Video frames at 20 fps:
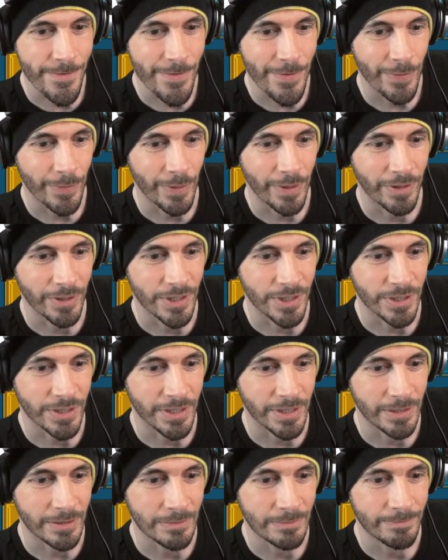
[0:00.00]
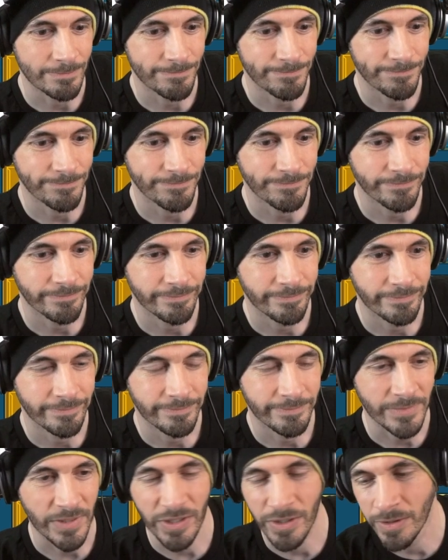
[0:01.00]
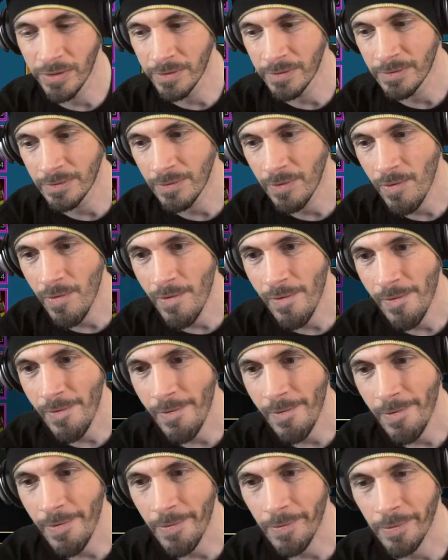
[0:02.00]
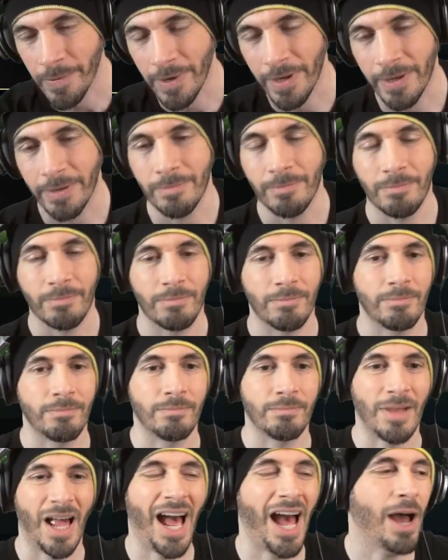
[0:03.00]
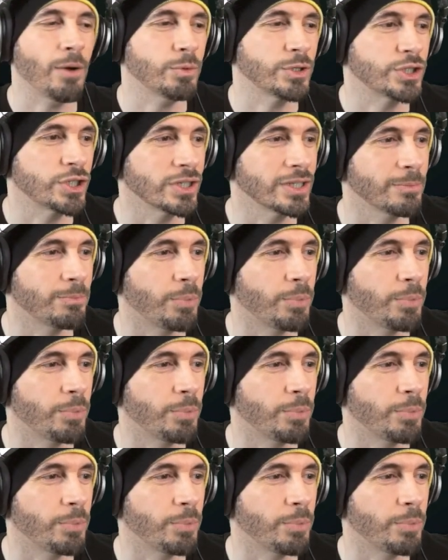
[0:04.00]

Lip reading: Where is she? Here? Okay. Ah, we shouldn't have